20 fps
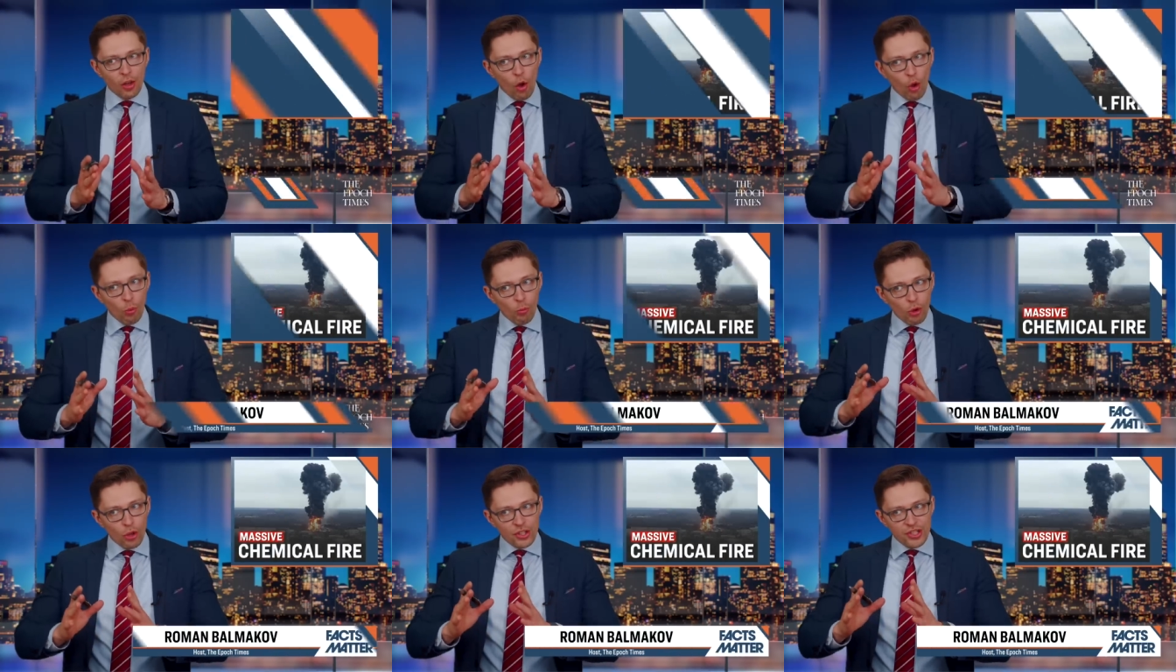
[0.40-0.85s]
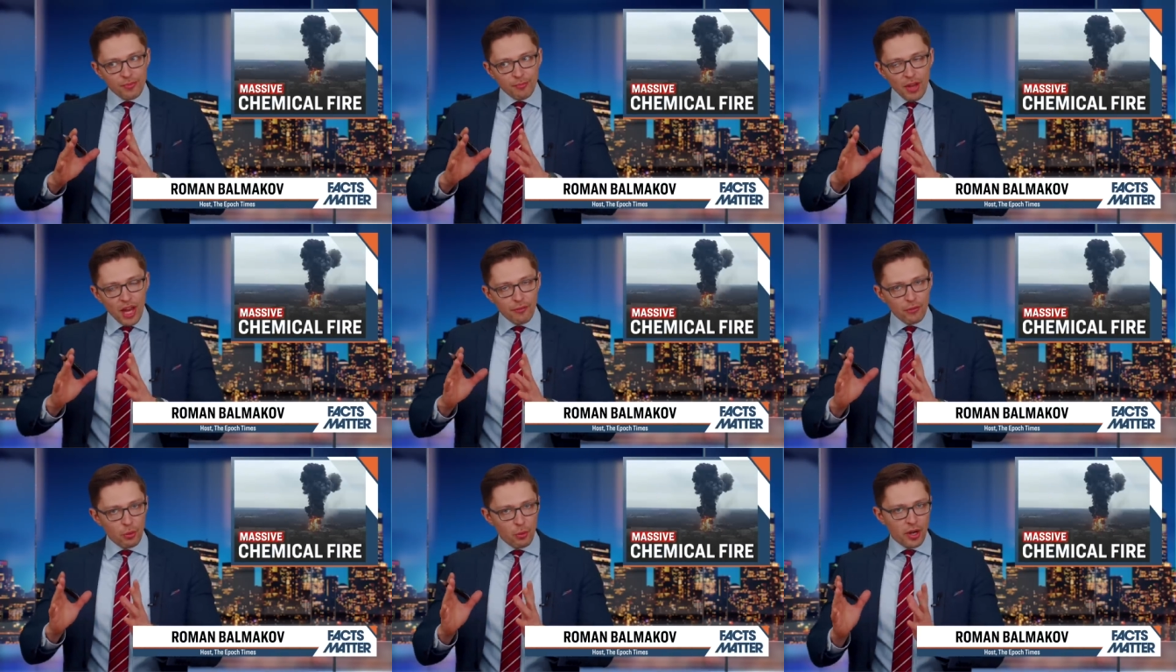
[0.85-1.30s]
almost
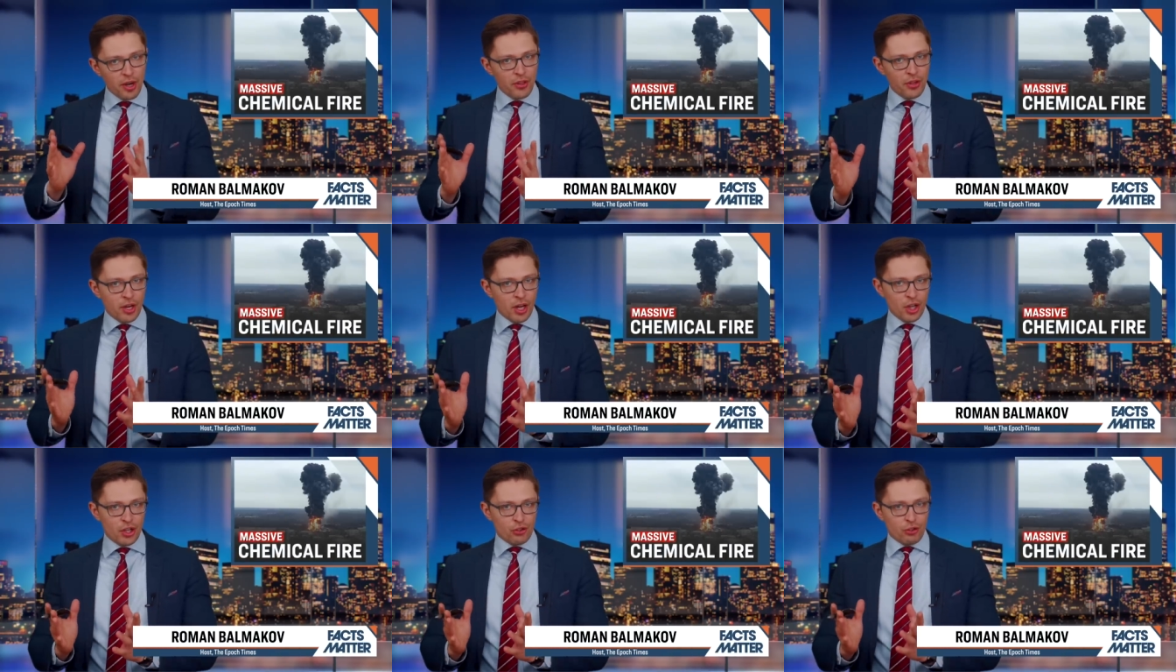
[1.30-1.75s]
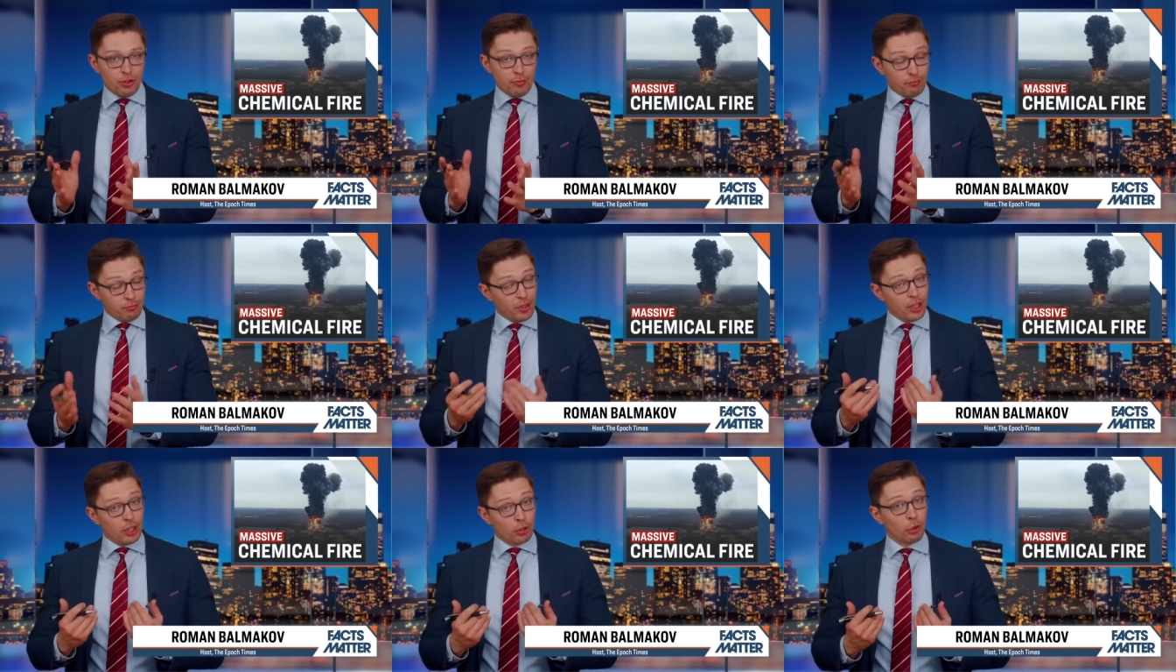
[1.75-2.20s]
everyone in the country,
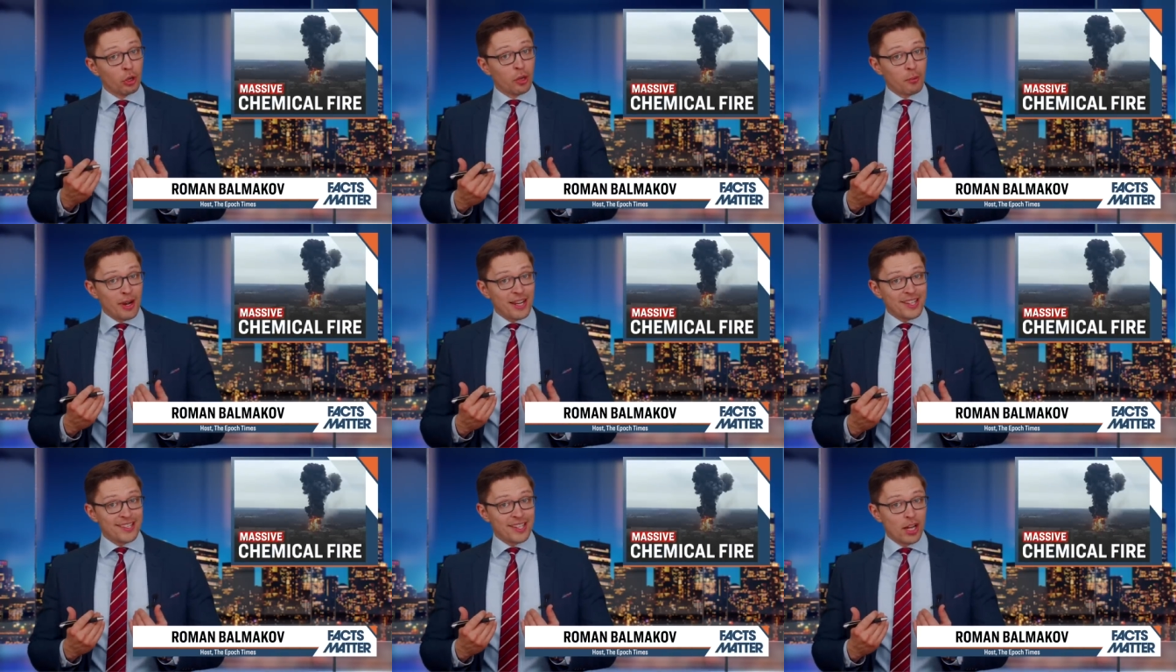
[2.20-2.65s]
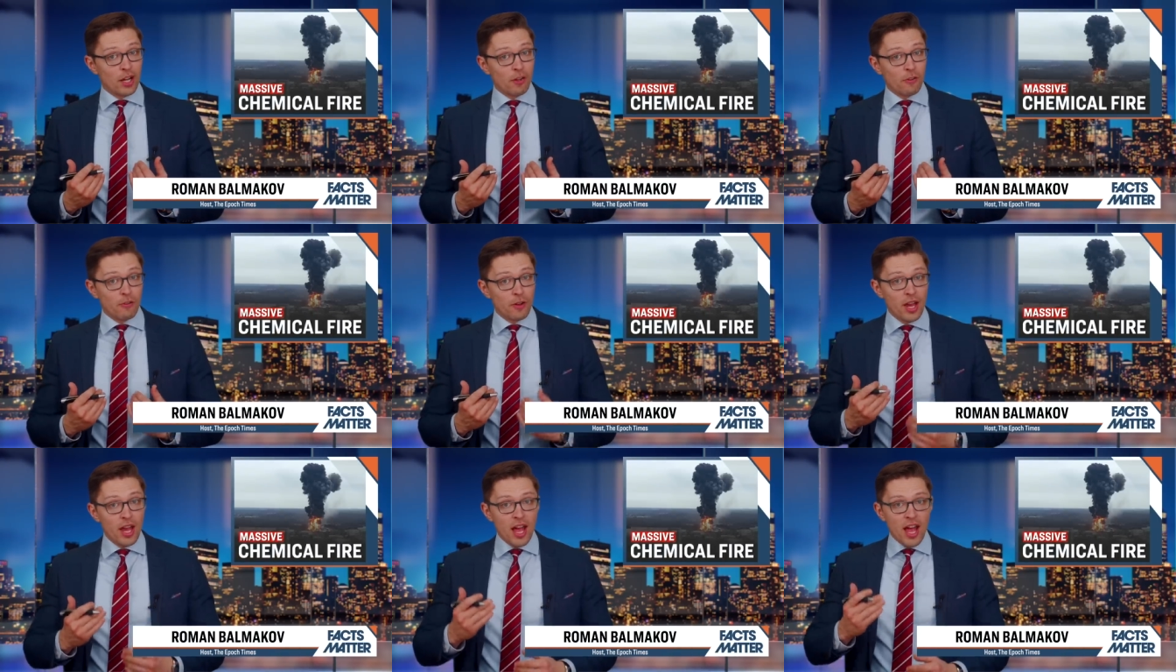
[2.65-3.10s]
including myself,